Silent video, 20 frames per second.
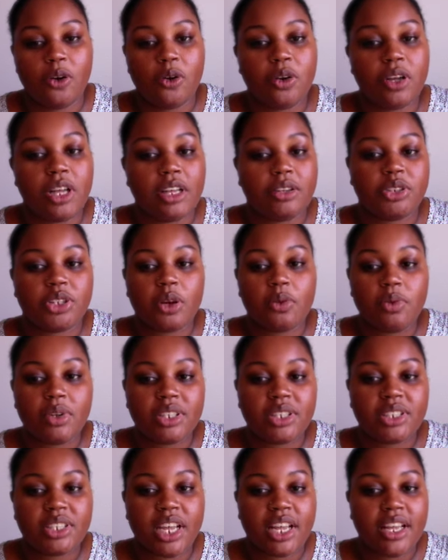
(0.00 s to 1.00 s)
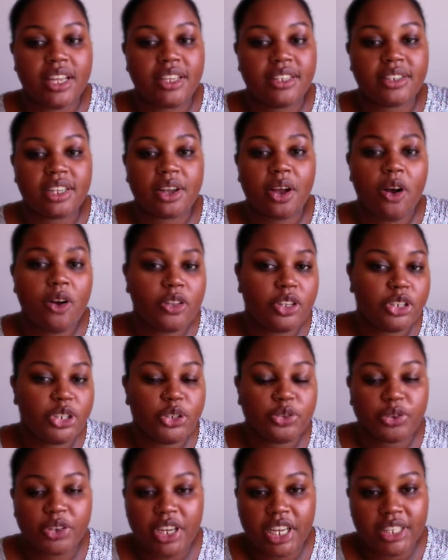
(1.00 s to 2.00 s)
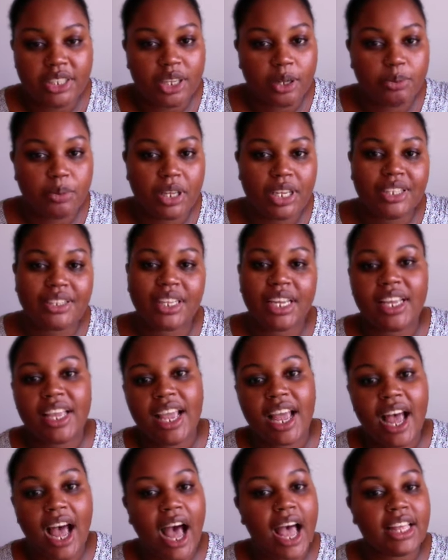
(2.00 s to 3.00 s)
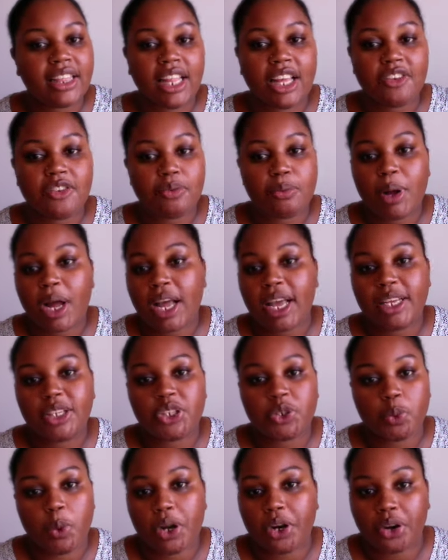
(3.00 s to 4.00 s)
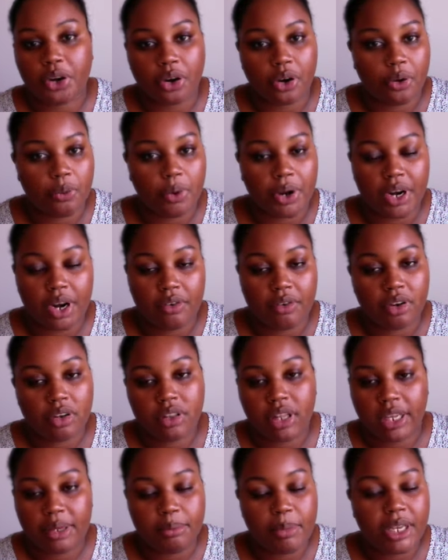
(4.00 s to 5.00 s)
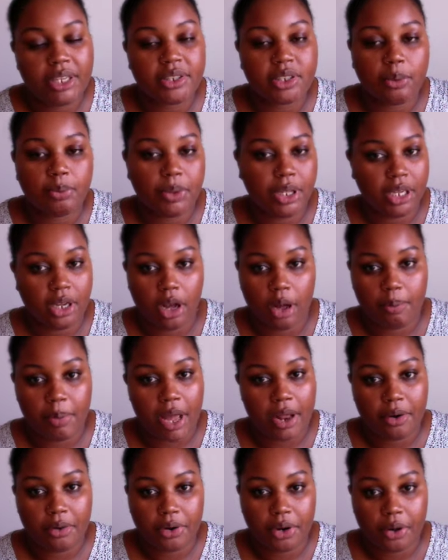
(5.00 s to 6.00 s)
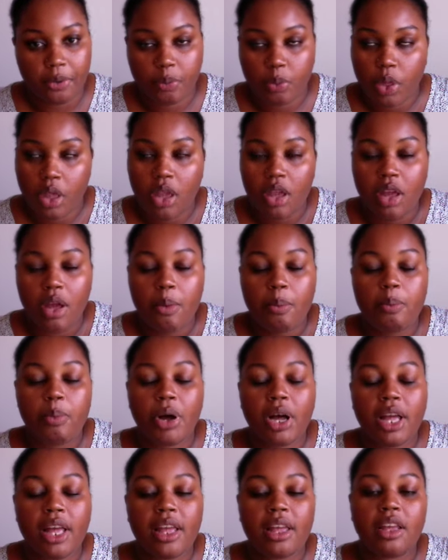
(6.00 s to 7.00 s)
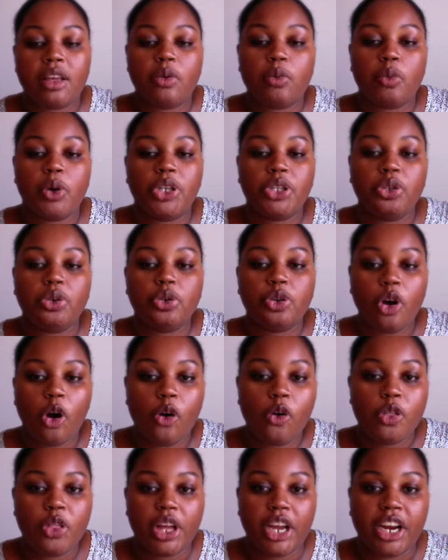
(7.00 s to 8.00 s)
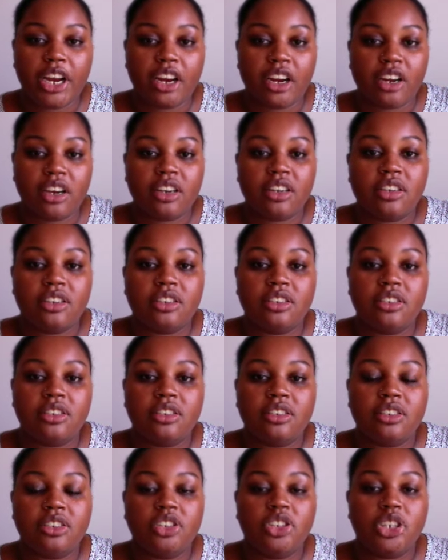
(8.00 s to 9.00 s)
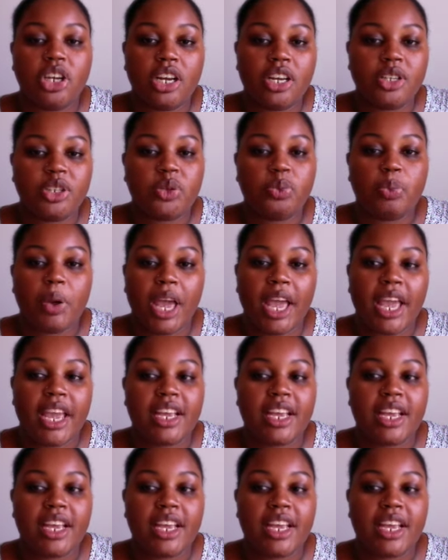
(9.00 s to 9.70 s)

If someone says, like, oh, did you forget something? Say, yeah, I left my sweater or whatever. Like, make something up. I don't know. But when you go there, just pay